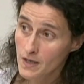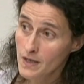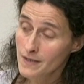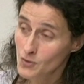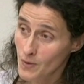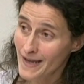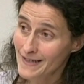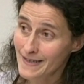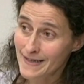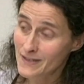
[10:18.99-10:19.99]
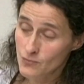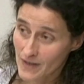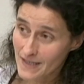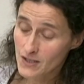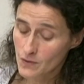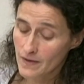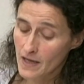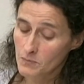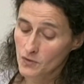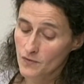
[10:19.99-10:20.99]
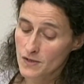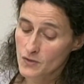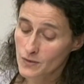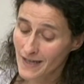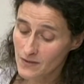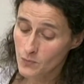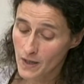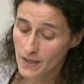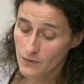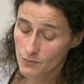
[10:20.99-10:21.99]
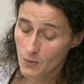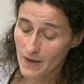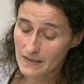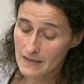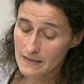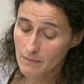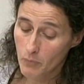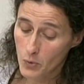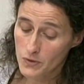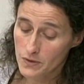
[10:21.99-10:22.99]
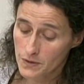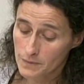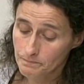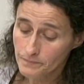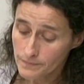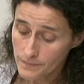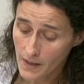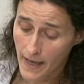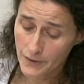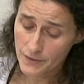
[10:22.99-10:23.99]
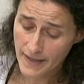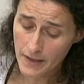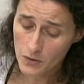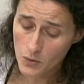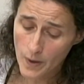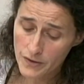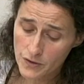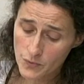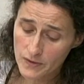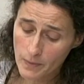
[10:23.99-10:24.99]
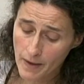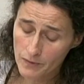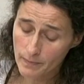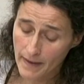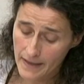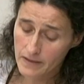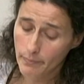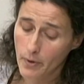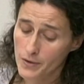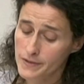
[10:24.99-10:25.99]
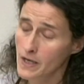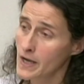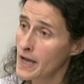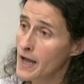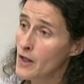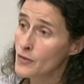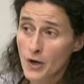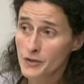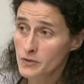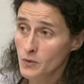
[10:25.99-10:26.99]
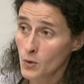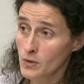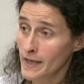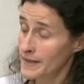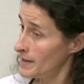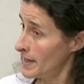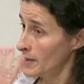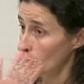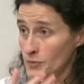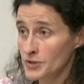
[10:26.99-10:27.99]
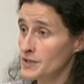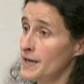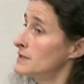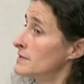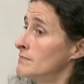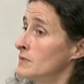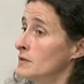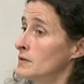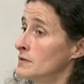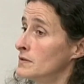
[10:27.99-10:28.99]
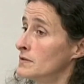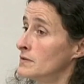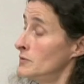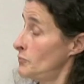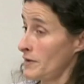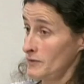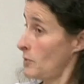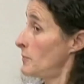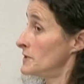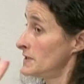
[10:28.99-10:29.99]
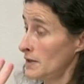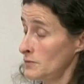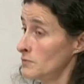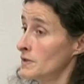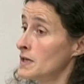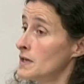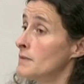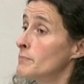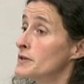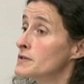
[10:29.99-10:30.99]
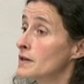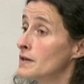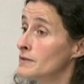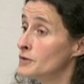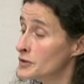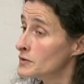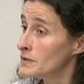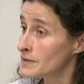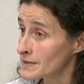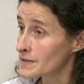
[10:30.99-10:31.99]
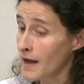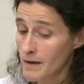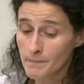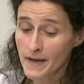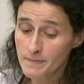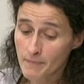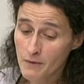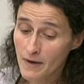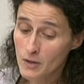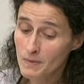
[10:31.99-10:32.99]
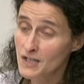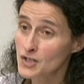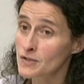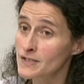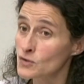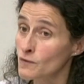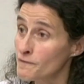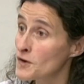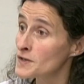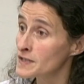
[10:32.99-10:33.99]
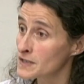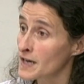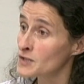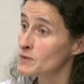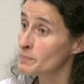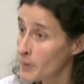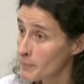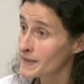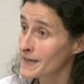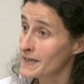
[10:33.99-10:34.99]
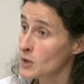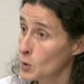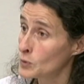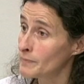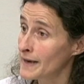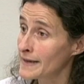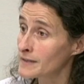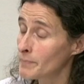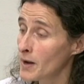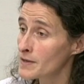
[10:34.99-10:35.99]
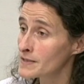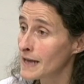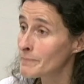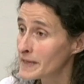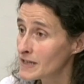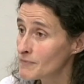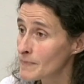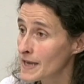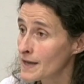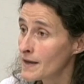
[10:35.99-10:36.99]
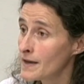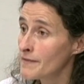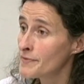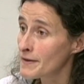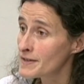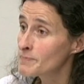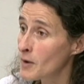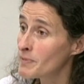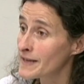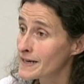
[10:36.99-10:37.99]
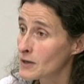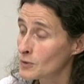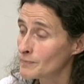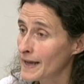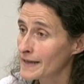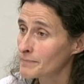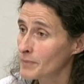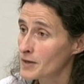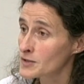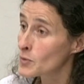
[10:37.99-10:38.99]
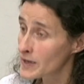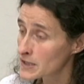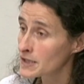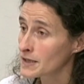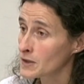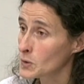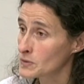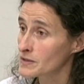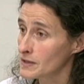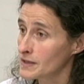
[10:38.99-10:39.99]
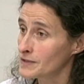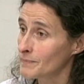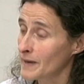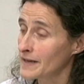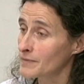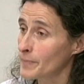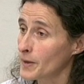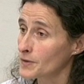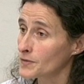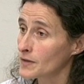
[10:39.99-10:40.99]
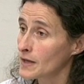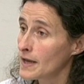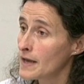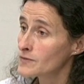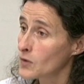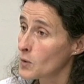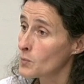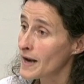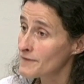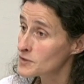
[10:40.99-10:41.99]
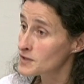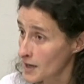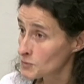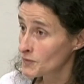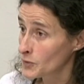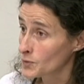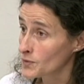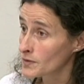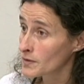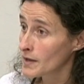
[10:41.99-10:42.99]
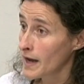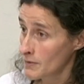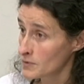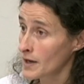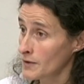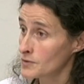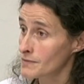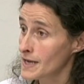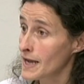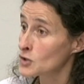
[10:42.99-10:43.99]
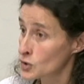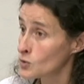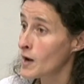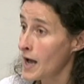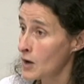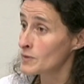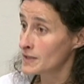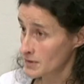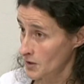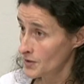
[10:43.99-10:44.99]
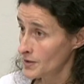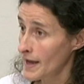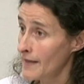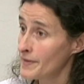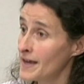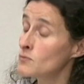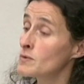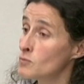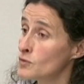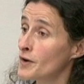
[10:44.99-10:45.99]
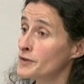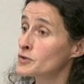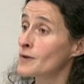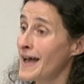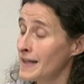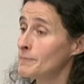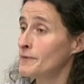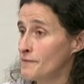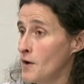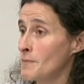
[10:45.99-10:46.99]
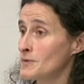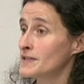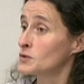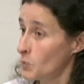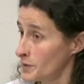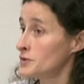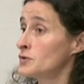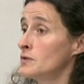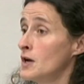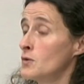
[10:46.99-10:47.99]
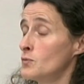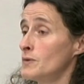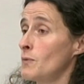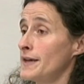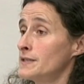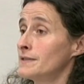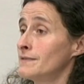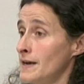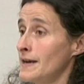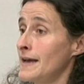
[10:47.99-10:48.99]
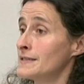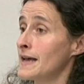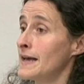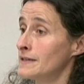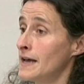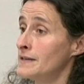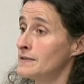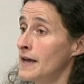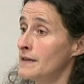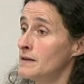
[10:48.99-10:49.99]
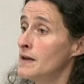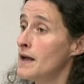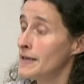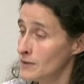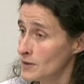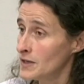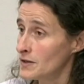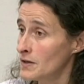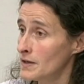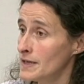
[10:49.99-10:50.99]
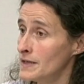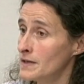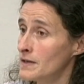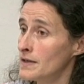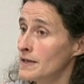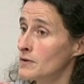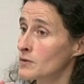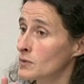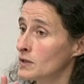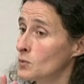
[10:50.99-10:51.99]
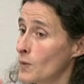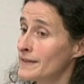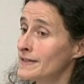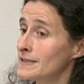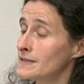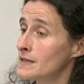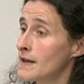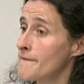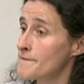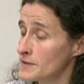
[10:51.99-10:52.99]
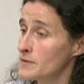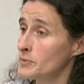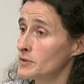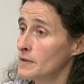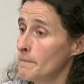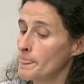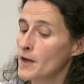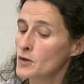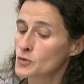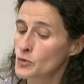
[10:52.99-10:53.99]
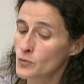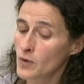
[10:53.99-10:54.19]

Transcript: drained, it's released to the atmosphere. So that's why the rewetting is important. And your second question was about the blanket bogs. Not all, and I appreciate the private properties, I agree, but my recommendation is to first start with publicly owned blanket bogs. And believe me, there is publicly owned blanket bogs. Quilter owns a lot of blanket bogs. So we'll have to start with those, I agree, and show how it's done. And then we move on to help the farmers that want to re-wet their land and in a way that is feasible to